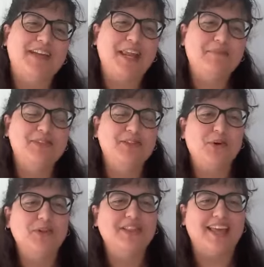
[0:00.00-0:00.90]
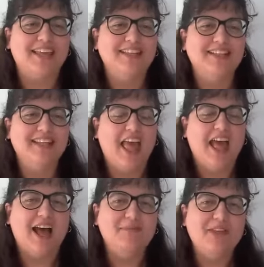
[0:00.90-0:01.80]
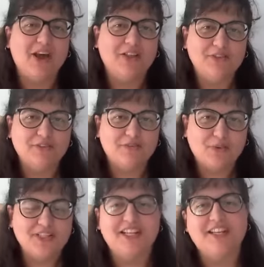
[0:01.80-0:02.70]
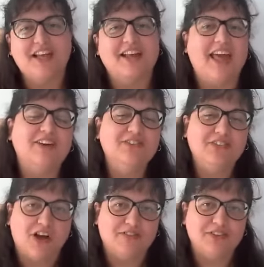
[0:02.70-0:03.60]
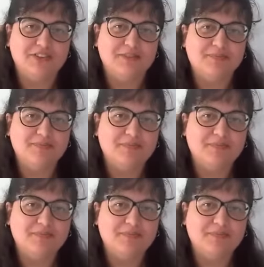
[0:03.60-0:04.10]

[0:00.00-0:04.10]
My name's Nicole Luiken. I'm the author of 14 young adult novels.